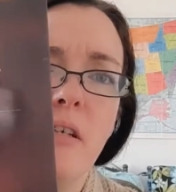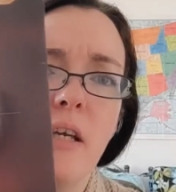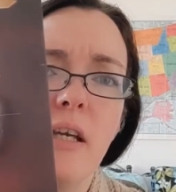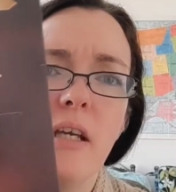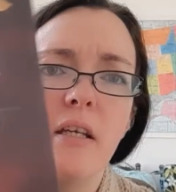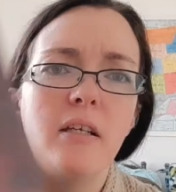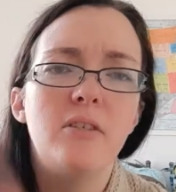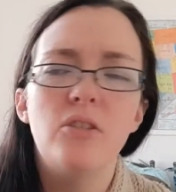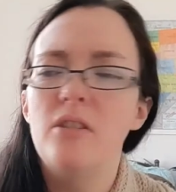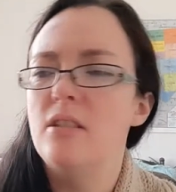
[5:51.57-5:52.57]
and it
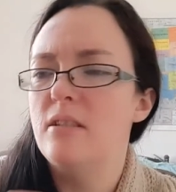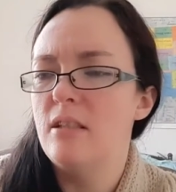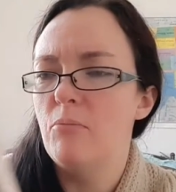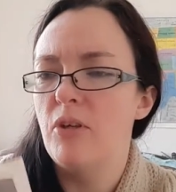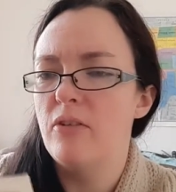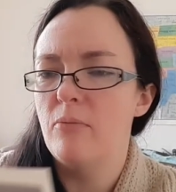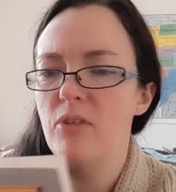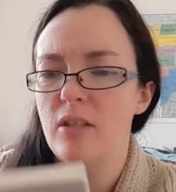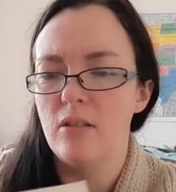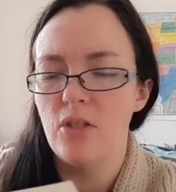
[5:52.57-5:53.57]
just didn't seem like
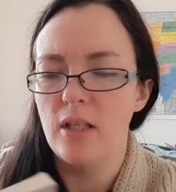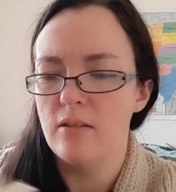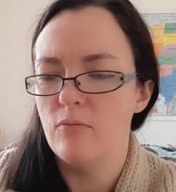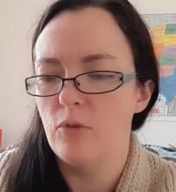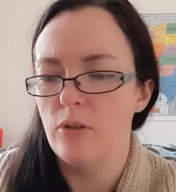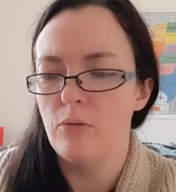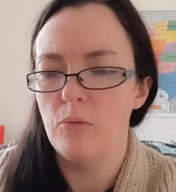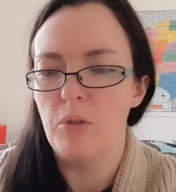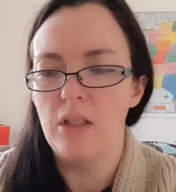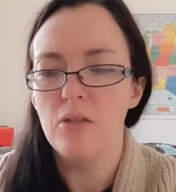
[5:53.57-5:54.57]
something that Jackson really would
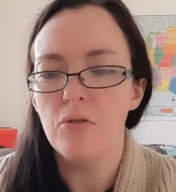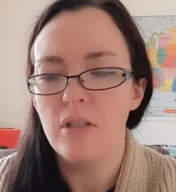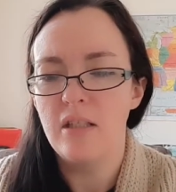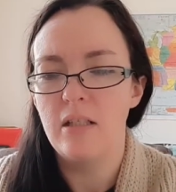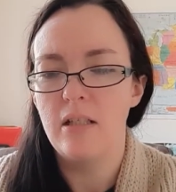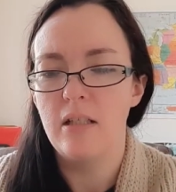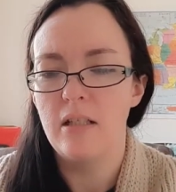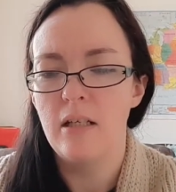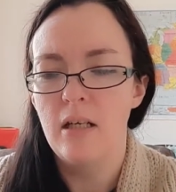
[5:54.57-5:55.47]
be interested in.